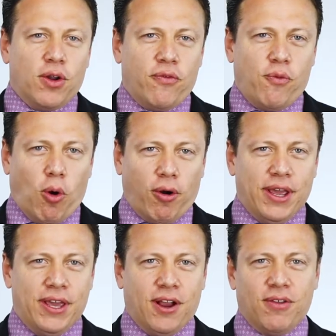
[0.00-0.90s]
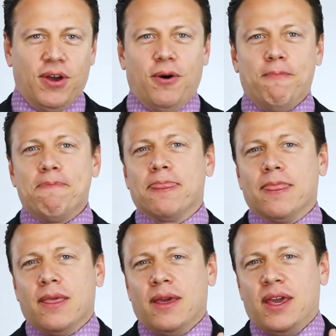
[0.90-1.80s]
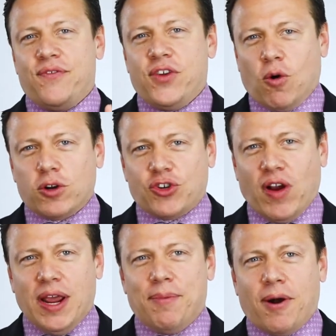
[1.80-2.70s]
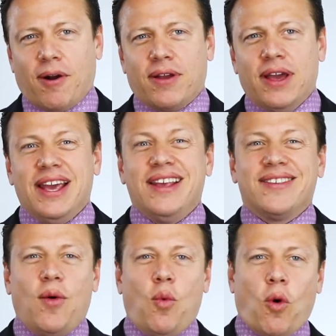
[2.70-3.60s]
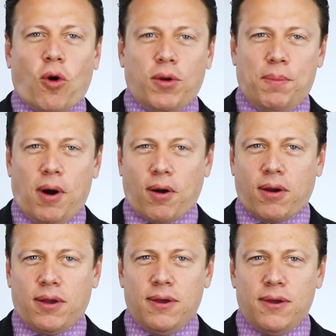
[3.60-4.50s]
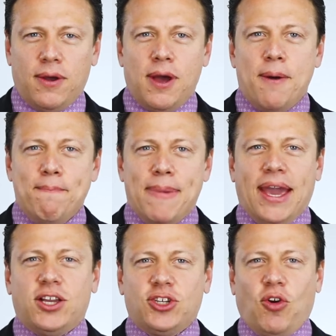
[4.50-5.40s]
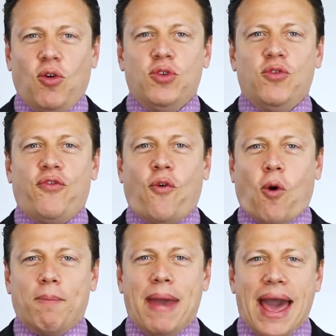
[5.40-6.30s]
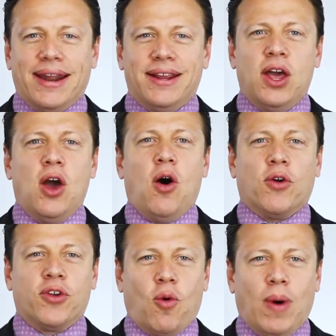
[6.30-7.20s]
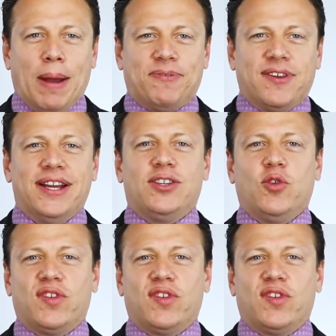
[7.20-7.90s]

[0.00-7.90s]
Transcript: of warning here though, if your trademark is a wordmark, make sure you format it on your website to